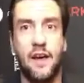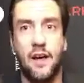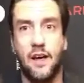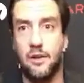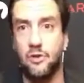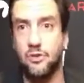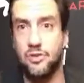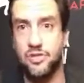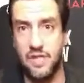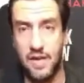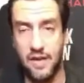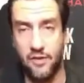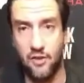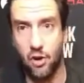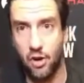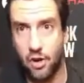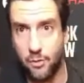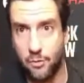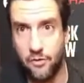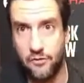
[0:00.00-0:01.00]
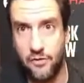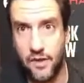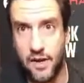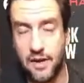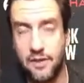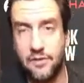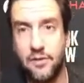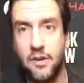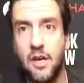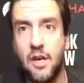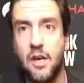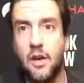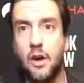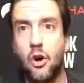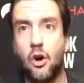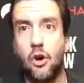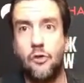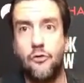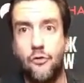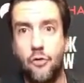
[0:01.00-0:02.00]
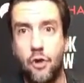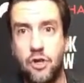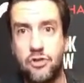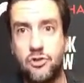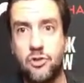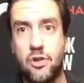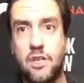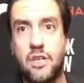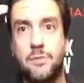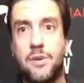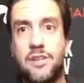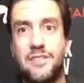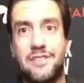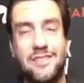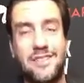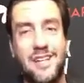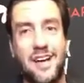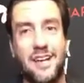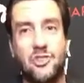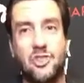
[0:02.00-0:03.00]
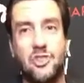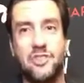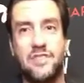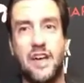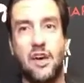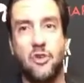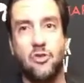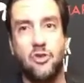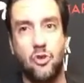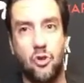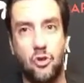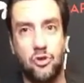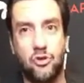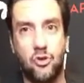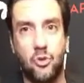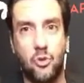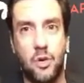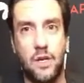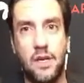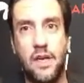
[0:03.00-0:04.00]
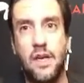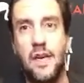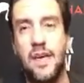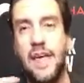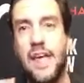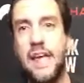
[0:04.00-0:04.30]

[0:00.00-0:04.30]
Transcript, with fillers: I understand that Auburn fans are frustrated because it's not just how you're doing,